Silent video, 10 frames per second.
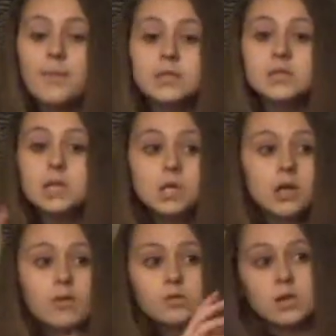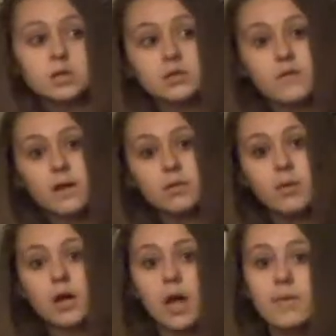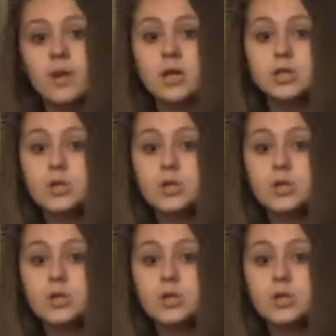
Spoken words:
But still, I was watching the volleyball game,